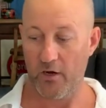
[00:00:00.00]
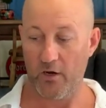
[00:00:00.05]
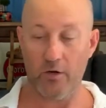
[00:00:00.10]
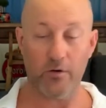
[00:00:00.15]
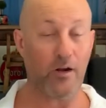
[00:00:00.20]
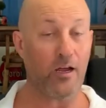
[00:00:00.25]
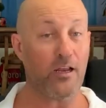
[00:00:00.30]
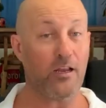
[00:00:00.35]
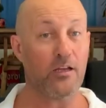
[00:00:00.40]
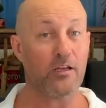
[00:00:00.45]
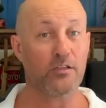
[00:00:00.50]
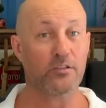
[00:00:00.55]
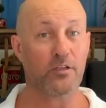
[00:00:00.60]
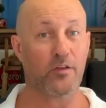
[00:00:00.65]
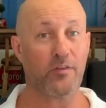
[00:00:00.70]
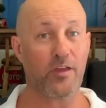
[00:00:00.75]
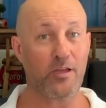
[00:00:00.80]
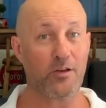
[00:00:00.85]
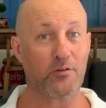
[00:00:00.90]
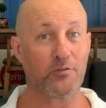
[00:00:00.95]
All right,
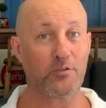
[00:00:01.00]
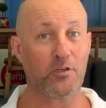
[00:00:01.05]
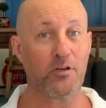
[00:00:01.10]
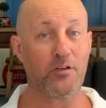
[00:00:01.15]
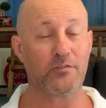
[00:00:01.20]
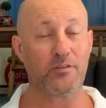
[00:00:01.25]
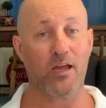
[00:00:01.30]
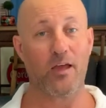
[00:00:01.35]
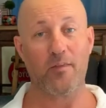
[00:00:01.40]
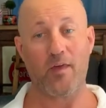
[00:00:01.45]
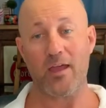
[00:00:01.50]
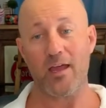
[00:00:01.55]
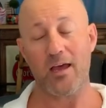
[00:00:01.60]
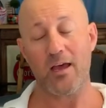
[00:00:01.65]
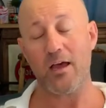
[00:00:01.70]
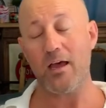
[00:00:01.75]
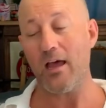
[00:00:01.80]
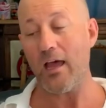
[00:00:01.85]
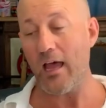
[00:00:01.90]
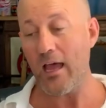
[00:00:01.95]
so they're your alternatives, and they
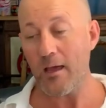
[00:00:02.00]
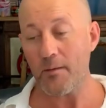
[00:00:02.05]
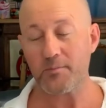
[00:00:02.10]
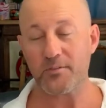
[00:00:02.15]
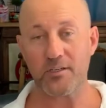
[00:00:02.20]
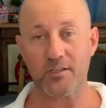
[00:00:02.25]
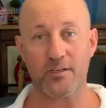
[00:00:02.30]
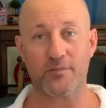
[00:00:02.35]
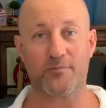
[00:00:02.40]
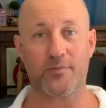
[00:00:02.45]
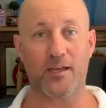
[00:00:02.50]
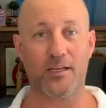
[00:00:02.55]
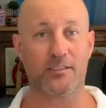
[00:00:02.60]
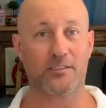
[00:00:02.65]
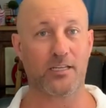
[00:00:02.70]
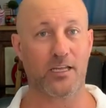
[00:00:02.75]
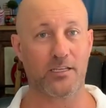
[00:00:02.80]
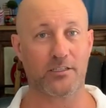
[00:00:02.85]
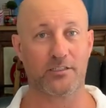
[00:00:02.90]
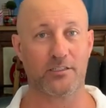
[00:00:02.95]
are absolutely
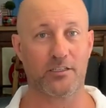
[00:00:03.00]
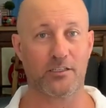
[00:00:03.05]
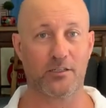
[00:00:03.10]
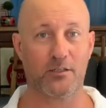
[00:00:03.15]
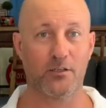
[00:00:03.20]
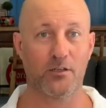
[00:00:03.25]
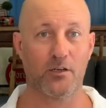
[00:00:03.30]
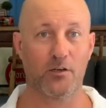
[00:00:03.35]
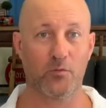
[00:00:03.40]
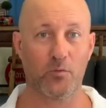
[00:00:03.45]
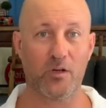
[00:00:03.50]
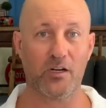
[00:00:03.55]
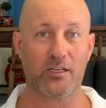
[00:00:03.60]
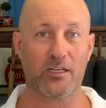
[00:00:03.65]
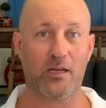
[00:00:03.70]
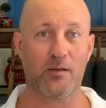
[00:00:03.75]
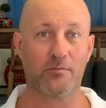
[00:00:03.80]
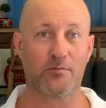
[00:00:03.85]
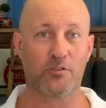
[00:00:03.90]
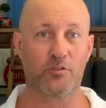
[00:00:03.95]
fantastic when it
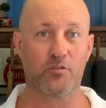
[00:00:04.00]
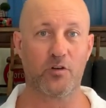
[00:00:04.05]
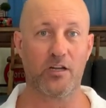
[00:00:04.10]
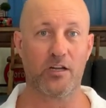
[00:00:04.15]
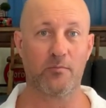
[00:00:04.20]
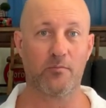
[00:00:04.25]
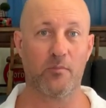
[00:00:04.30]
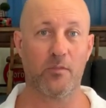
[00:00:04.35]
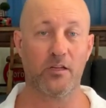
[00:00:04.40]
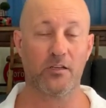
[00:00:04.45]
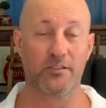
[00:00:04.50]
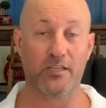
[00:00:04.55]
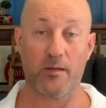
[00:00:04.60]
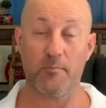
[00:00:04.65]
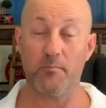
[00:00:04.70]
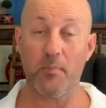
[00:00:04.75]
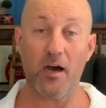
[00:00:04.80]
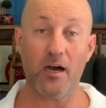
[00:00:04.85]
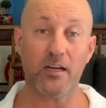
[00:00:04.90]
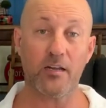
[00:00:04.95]
comes to treating, say,
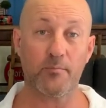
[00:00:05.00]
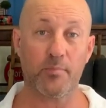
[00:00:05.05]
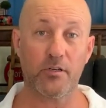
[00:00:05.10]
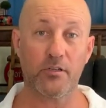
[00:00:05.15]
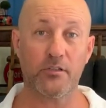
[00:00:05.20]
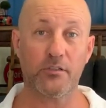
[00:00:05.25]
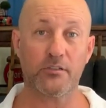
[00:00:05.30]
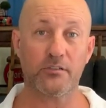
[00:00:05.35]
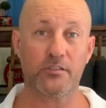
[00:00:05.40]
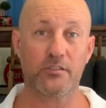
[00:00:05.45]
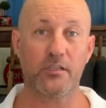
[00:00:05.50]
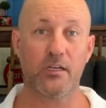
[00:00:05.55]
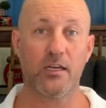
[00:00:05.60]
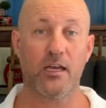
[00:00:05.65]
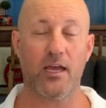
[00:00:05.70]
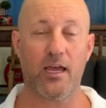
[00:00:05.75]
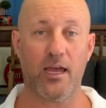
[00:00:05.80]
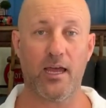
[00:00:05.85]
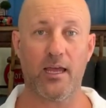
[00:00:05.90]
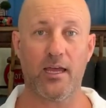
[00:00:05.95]
minor burns
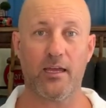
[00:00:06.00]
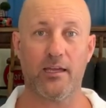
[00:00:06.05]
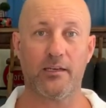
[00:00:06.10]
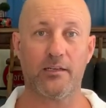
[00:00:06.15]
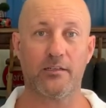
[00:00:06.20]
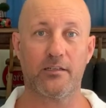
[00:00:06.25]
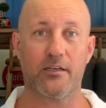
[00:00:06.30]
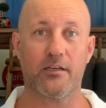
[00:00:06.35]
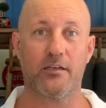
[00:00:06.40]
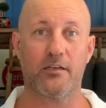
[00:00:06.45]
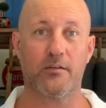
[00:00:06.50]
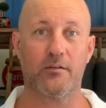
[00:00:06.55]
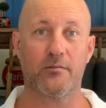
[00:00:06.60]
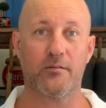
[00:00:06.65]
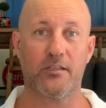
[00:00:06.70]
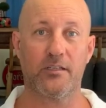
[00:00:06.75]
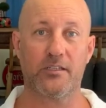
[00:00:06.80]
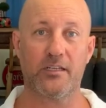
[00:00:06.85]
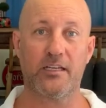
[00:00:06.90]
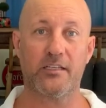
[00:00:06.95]
and
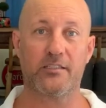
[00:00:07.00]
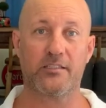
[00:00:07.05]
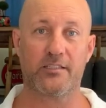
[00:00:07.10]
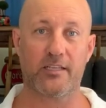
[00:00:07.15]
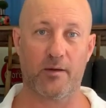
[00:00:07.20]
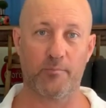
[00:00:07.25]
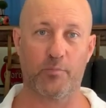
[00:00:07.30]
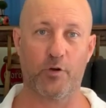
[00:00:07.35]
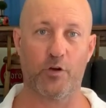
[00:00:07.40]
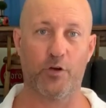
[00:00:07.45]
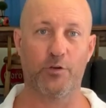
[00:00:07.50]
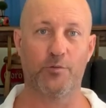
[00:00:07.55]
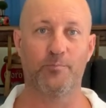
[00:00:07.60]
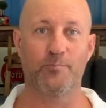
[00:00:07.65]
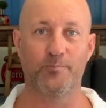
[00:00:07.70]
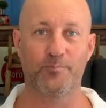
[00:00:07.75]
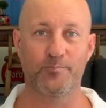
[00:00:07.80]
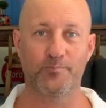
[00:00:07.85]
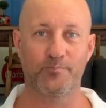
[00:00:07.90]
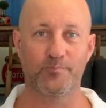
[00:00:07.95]
uh, indeed
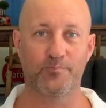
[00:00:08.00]
sunburn.